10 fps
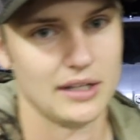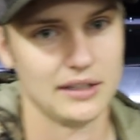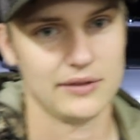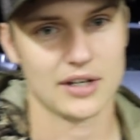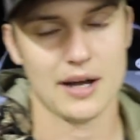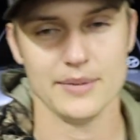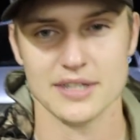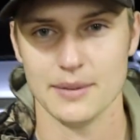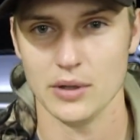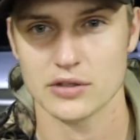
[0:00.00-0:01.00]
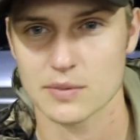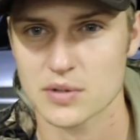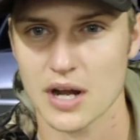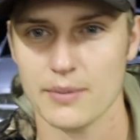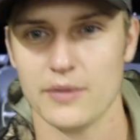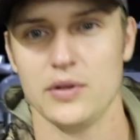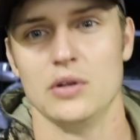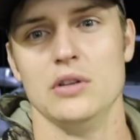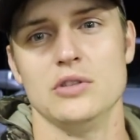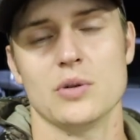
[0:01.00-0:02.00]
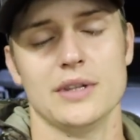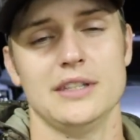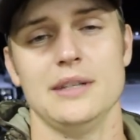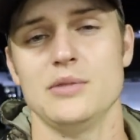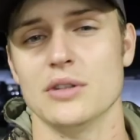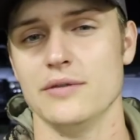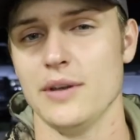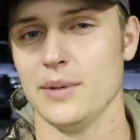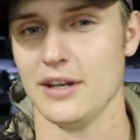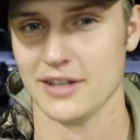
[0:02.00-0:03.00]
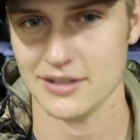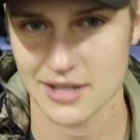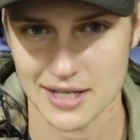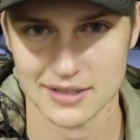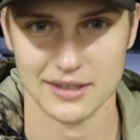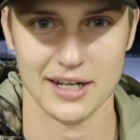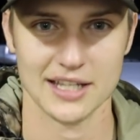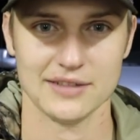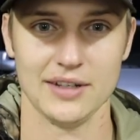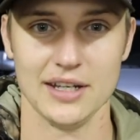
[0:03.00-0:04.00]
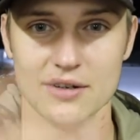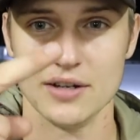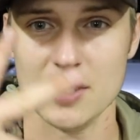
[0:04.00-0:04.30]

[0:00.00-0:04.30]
Leave your comments down below. Subscribe if you're new. Join the team, join the family, and I'll catch you guys in the next video.